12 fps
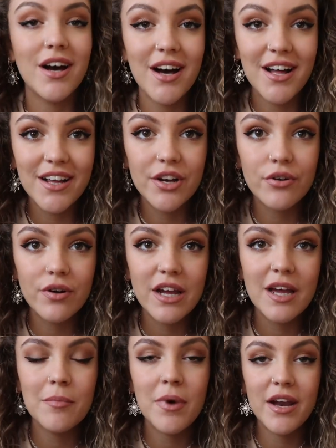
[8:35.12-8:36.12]
curling
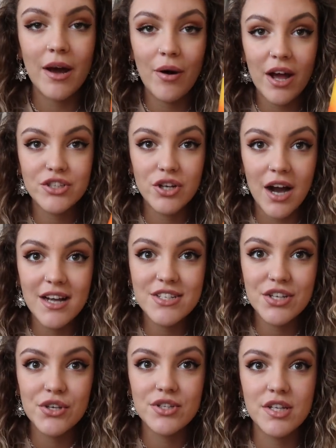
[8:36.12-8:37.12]
cream. Now I tried
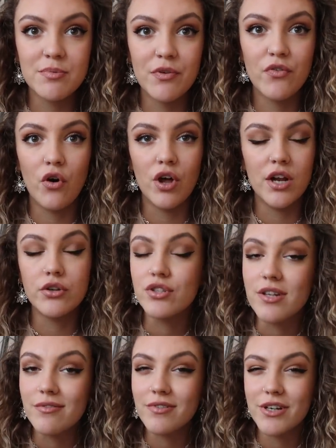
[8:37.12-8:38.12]
to use this before and I
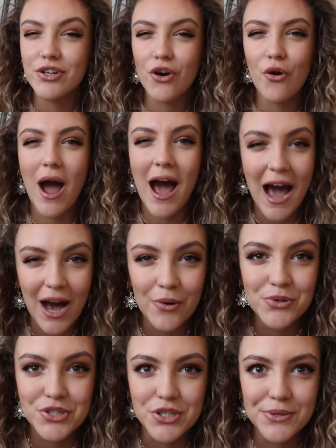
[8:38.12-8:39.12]
just didn't really know
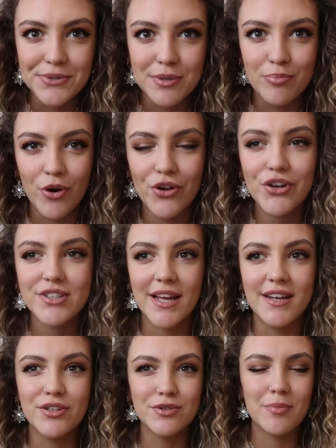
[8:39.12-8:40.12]
how to use the product,
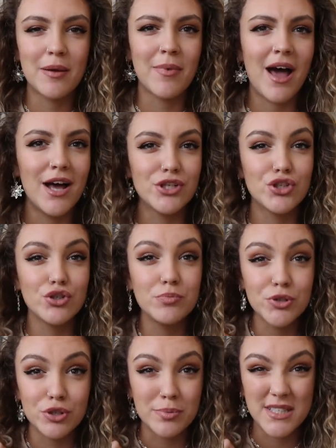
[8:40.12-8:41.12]
and it just made my hair
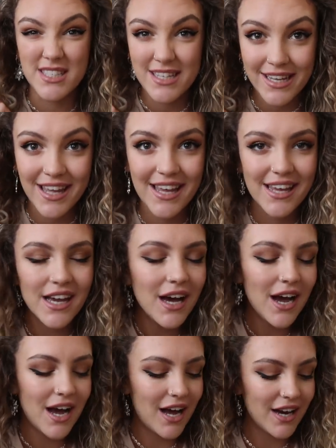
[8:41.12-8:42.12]
super sticky,
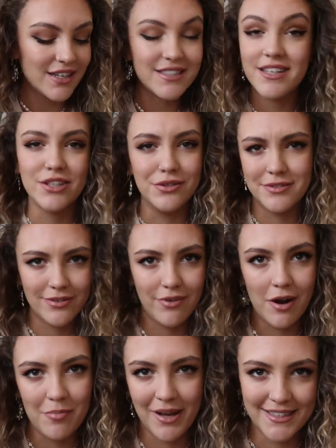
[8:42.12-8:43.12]
and I didn't use it
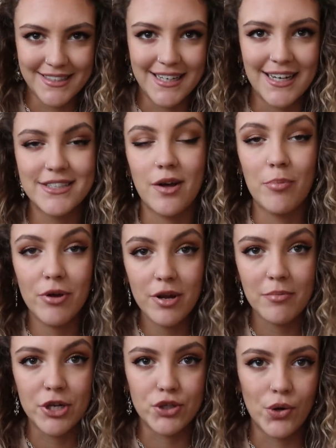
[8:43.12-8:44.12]
right, basically. So I put it
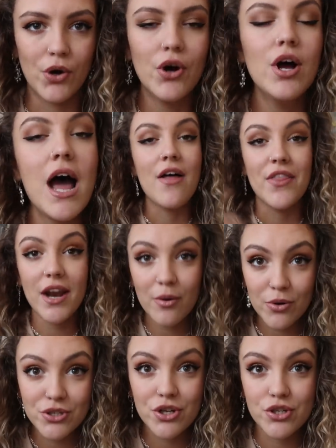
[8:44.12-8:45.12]
in my drawer. Then I
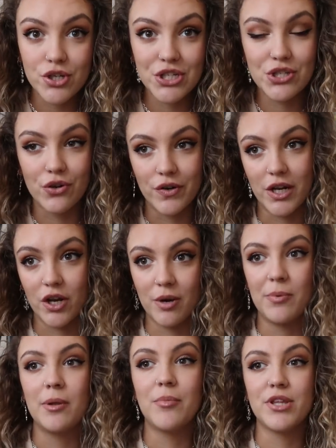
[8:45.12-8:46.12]
watched a tutorial a
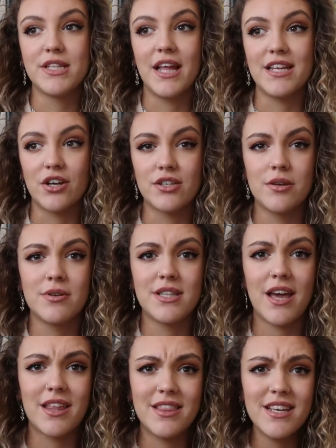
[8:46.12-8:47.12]
couple of months later because I was
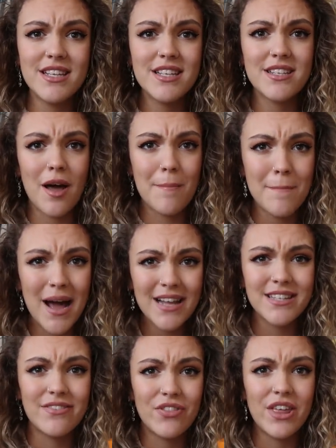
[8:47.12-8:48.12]
like, this is a
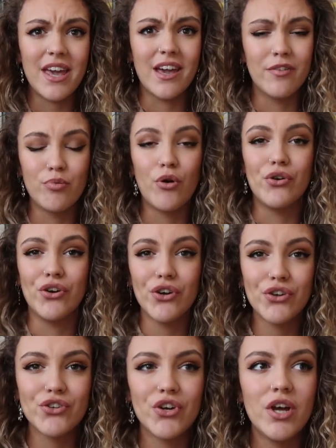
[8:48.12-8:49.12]
massive thing of
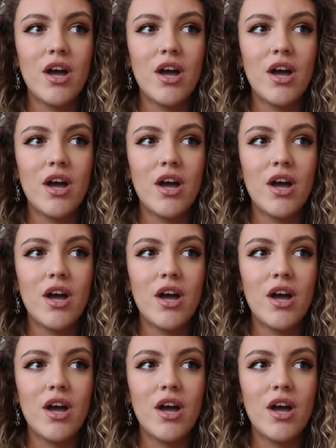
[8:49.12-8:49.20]
product,